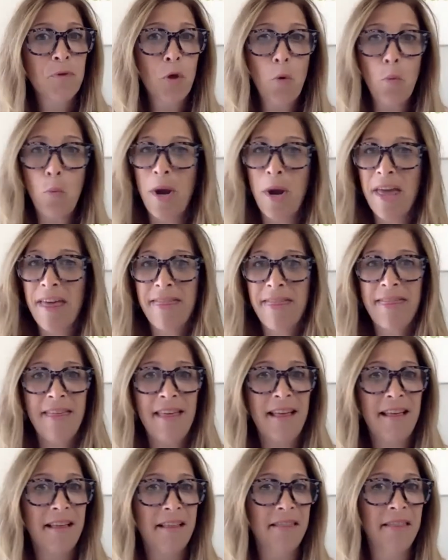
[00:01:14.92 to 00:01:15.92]
with,
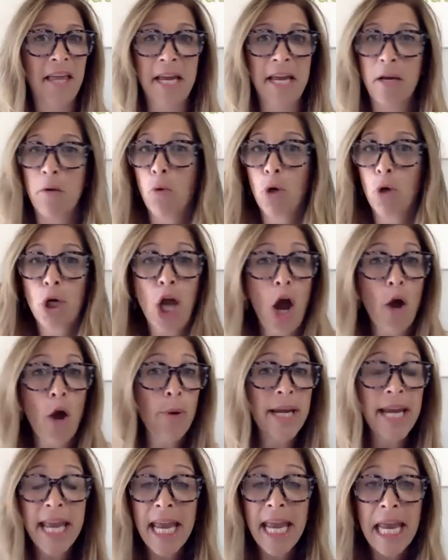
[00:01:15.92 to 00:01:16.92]
like, we're
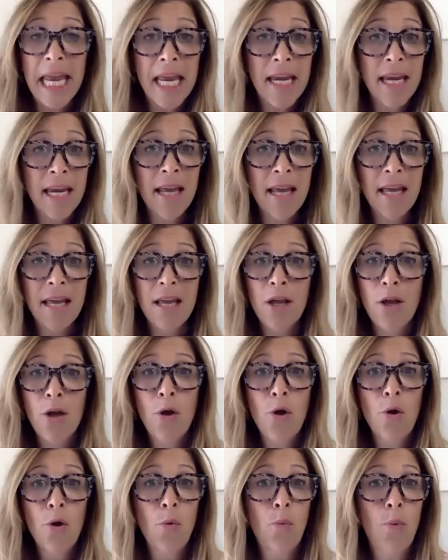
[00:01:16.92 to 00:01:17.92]
going in
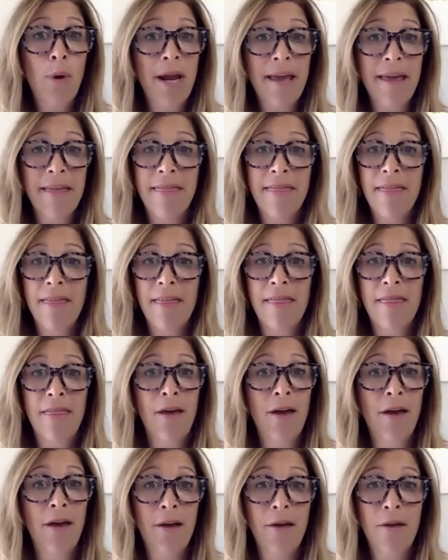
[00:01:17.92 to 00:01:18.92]
with
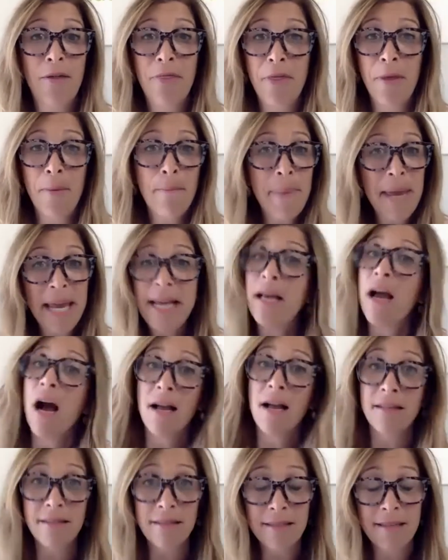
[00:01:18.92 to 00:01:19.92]
the big
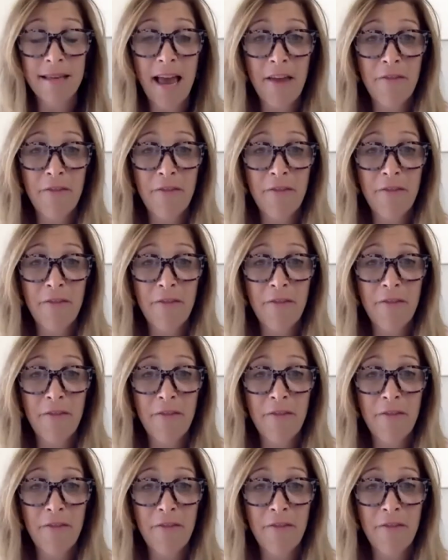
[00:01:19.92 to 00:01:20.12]
guns.